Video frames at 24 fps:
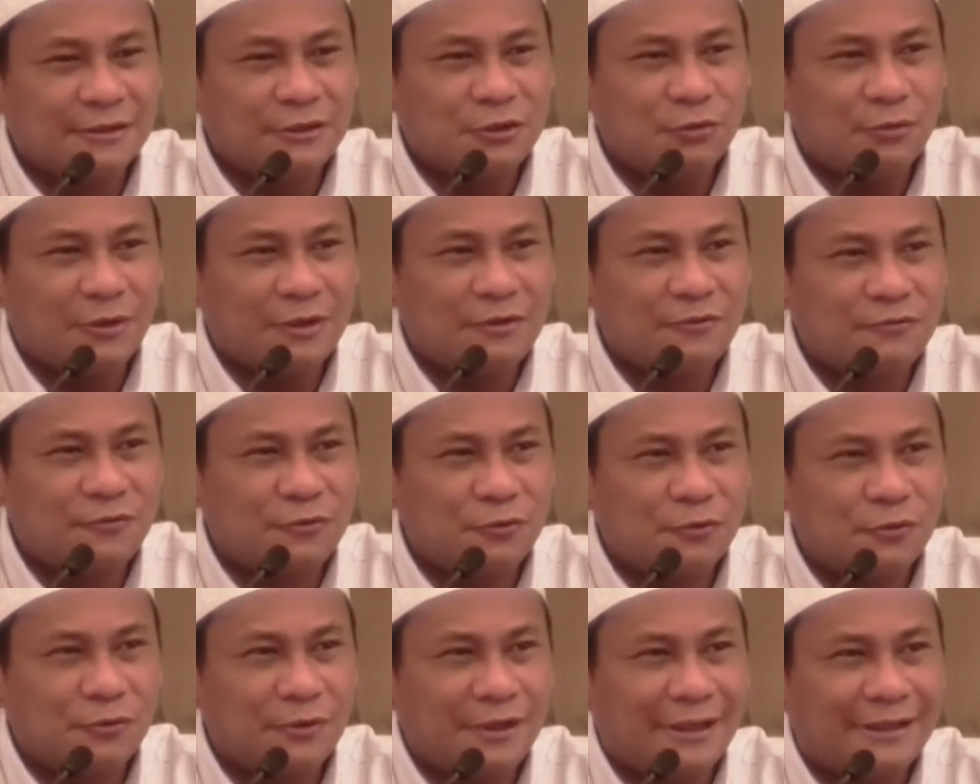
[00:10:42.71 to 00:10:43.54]
to and
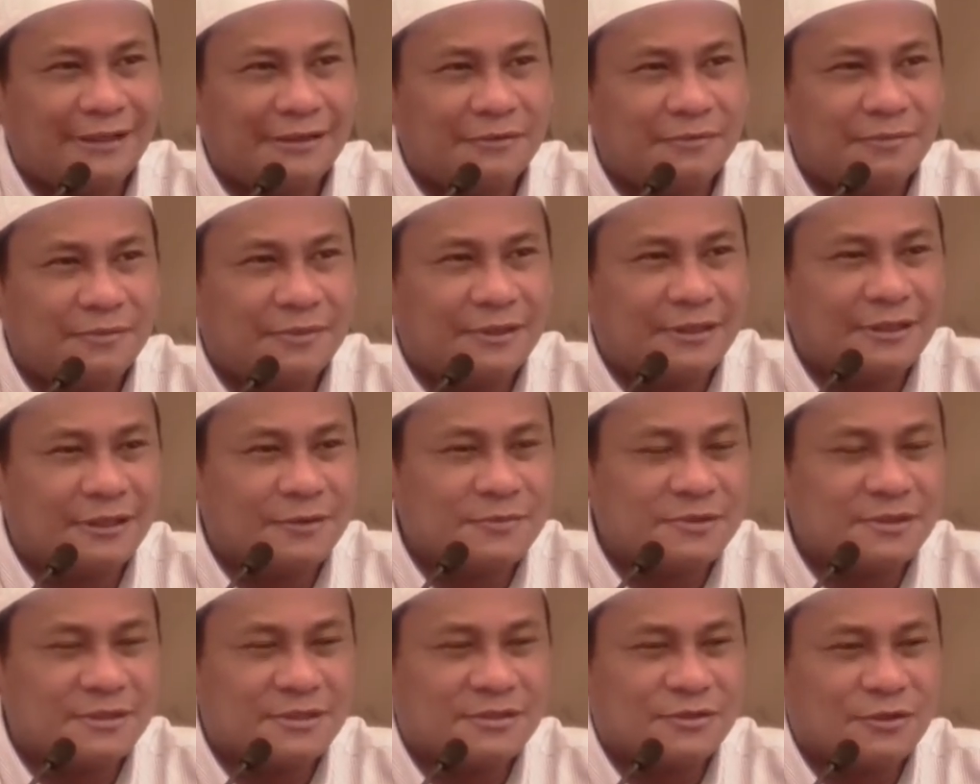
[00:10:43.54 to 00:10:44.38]
fro and it
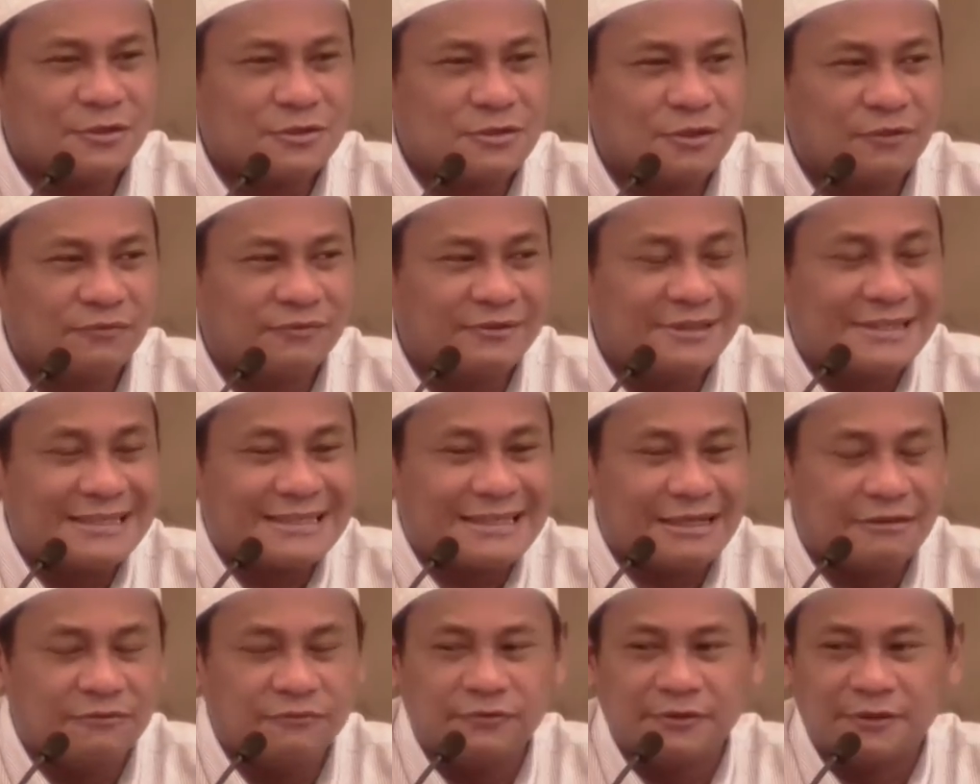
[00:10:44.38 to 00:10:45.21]
becomes a source of
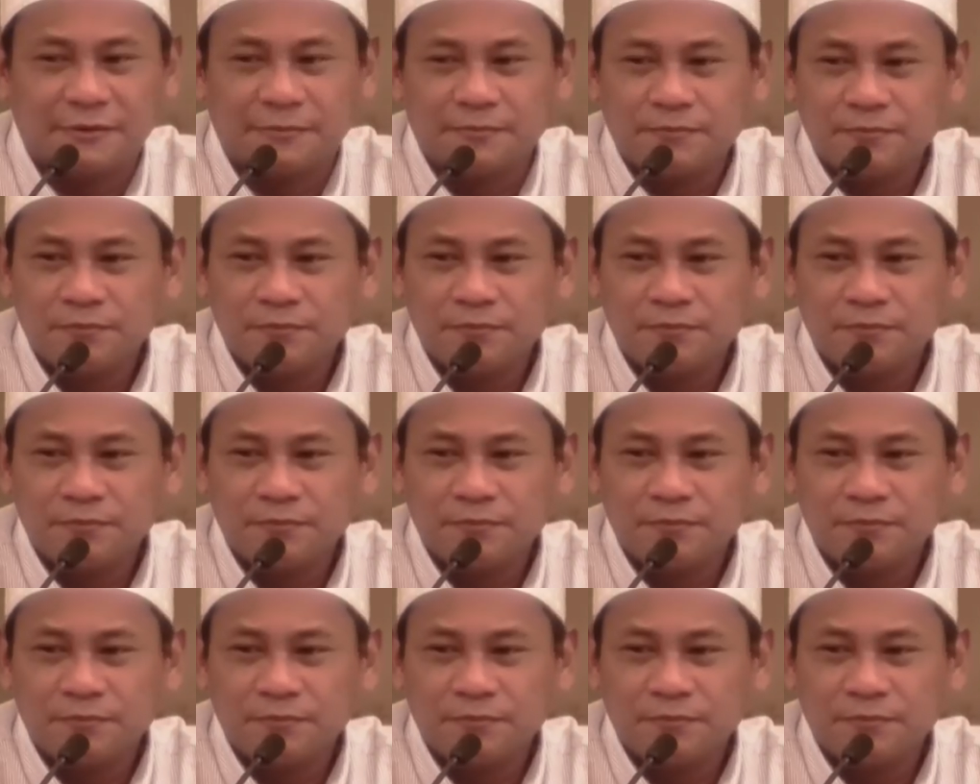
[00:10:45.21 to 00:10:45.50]
discomfort?